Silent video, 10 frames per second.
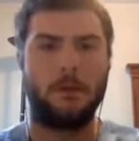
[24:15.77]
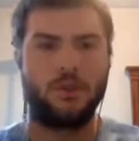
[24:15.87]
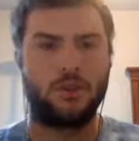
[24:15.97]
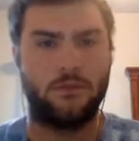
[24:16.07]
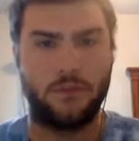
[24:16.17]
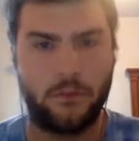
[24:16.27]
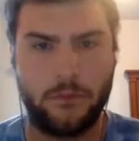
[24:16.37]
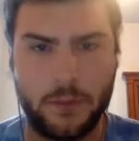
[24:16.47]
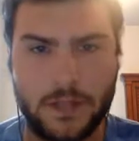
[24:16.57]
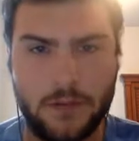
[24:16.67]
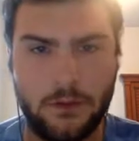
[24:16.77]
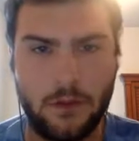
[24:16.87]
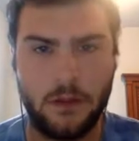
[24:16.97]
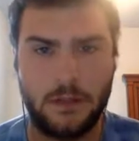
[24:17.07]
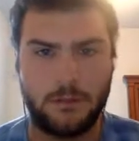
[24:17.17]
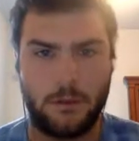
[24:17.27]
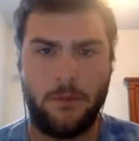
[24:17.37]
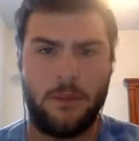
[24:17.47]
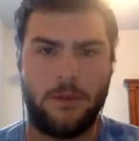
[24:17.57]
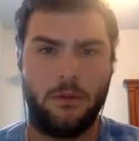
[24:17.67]
fear of the Blacephalon, and it's probably
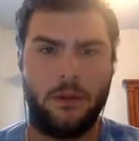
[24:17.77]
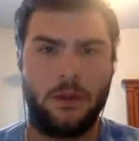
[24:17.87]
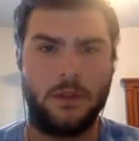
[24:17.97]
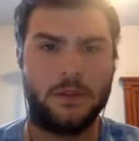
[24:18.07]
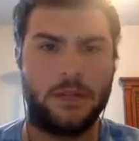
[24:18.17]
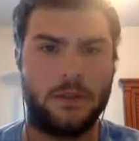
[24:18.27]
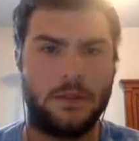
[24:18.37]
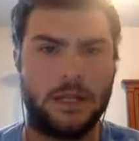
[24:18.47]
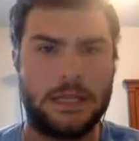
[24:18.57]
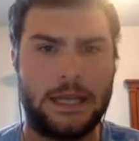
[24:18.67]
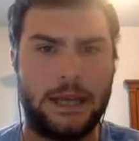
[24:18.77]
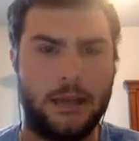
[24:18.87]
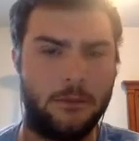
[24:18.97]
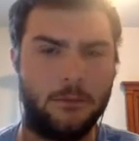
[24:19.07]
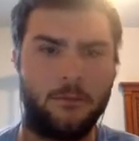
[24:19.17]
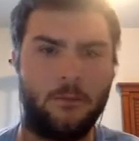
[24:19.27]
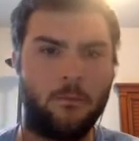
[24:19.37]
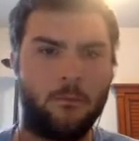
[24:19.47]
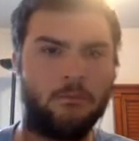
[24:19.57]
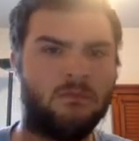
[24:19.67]
about the only thing on his team that can take a hit
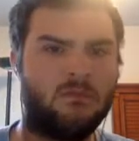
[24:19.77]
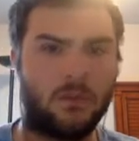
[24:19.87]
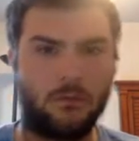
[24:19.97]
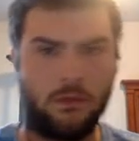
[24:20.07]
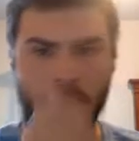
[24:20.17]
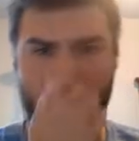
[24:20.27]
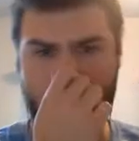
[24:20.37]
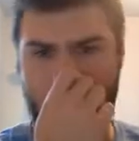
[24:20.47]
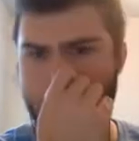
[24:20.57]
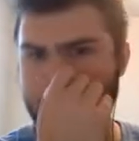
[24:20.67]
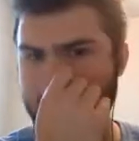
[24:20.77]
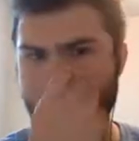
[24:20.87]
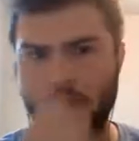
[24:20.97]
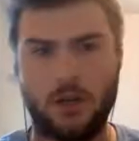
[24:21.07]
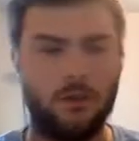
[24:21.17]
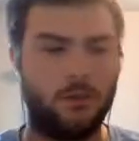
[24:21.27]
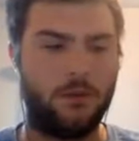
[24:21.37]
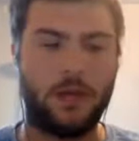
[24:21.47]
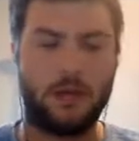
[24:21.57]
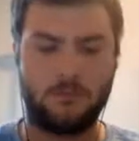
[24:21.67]
from Blacephalon, so yeah.